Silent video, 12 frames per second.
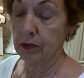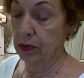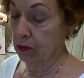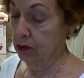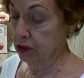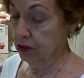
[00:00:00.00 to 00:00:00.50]
but
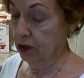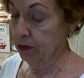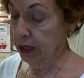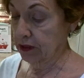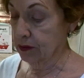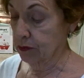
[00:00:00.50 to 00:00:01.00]
we're just going to
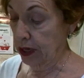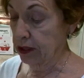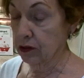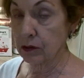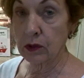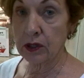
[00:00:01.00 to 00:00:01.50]
make some
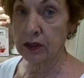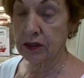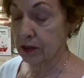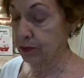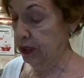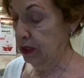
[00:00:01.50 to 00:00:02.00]
regular ones and
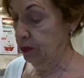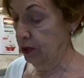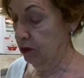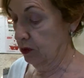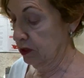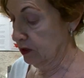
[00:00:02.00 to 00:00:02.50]
some peanut butter
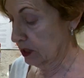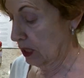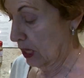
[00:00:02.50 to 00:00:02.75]
ones.